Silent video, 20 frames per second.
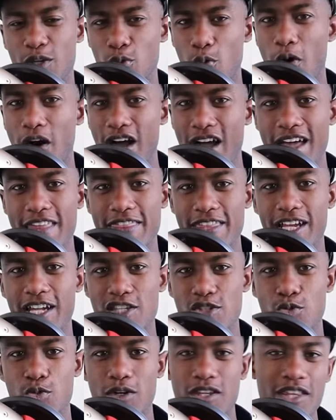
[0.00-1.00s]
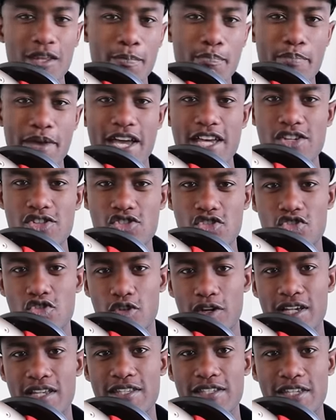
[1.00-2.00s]
And why I think it's one of the best
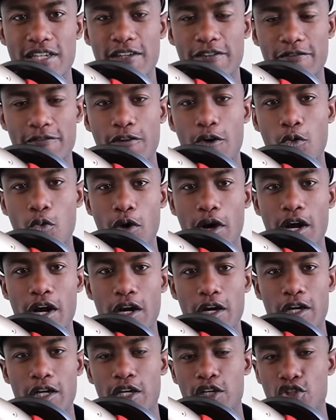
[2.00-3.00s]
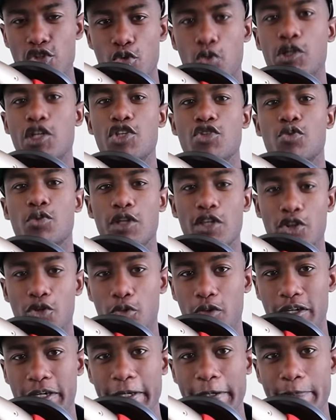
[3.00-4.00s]
trends in footwear in
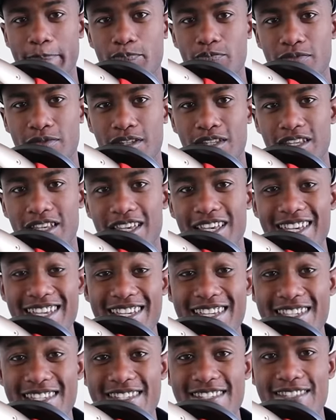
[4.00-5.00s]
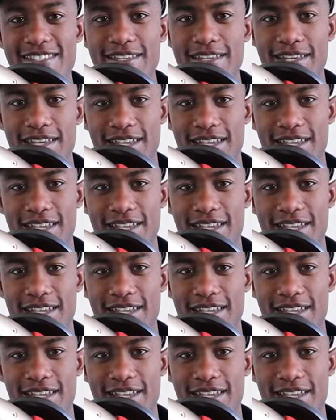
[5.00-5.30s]
2023 is